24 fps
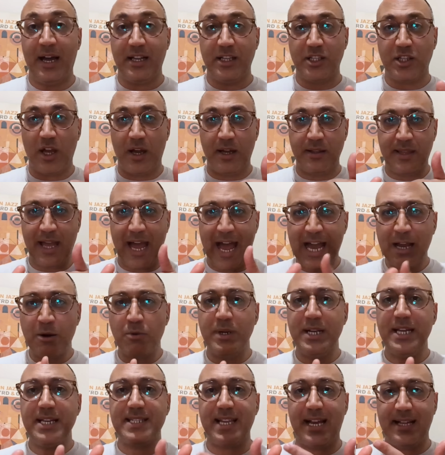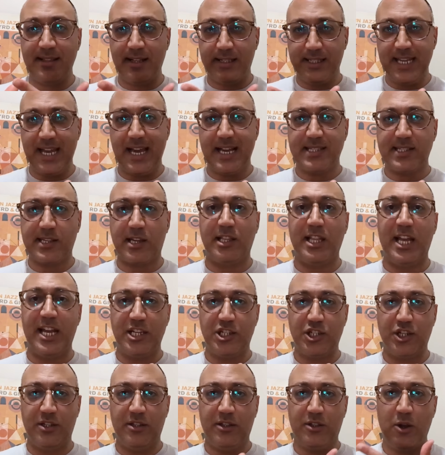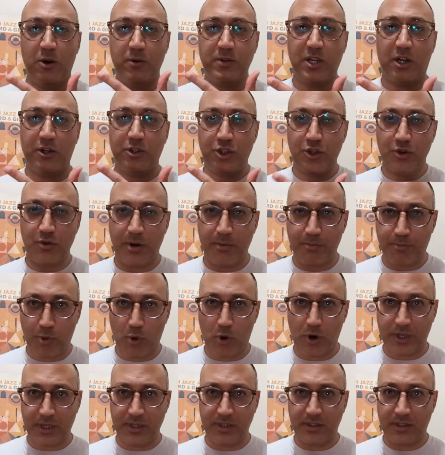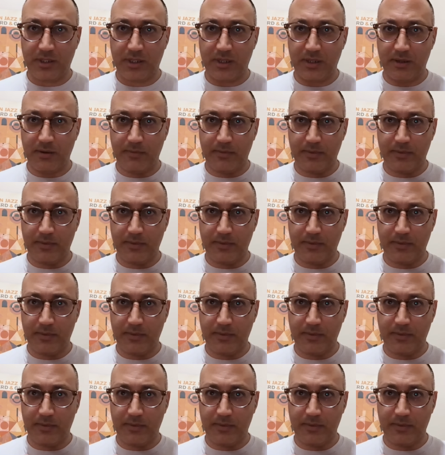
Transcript: the equities and the de-escalation, those are two important